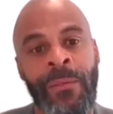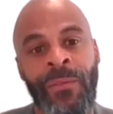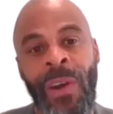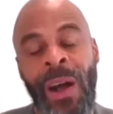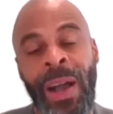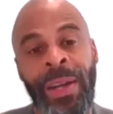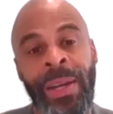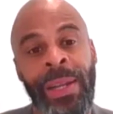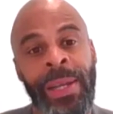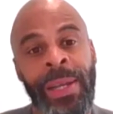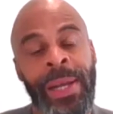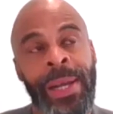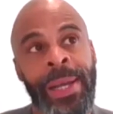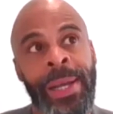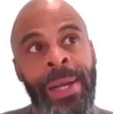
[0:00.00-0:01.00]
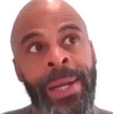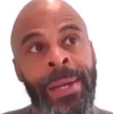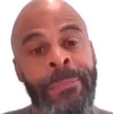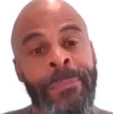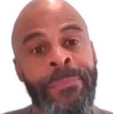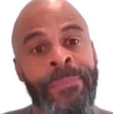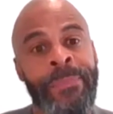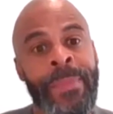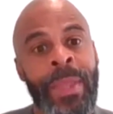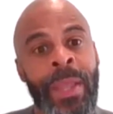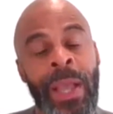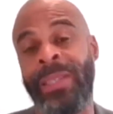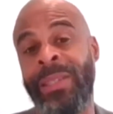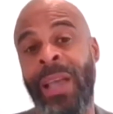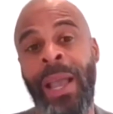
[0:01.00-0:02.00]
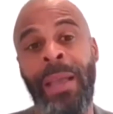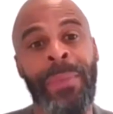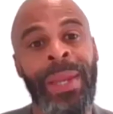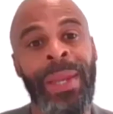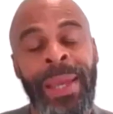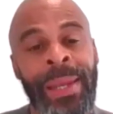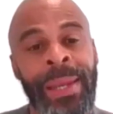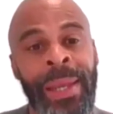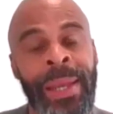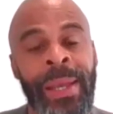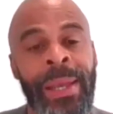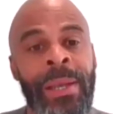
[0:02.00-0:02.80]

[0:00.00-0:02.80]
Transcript: find um, excitement in.